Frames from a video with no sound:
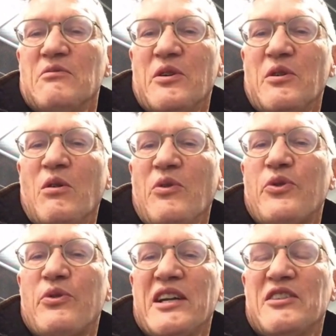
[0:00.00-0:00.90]
We're all
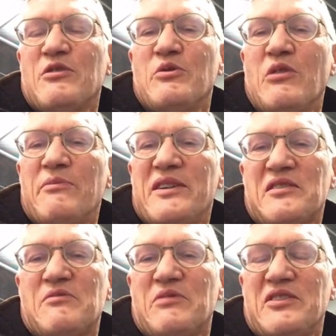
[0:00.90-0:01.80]
trying to do our
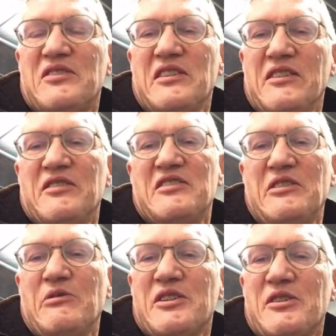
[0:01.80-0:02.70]
best in the
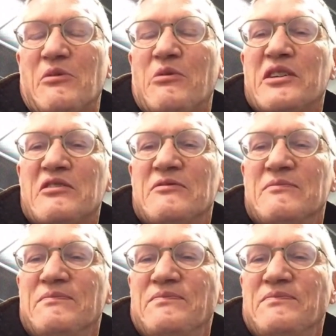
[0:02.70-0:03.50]
situation where we are.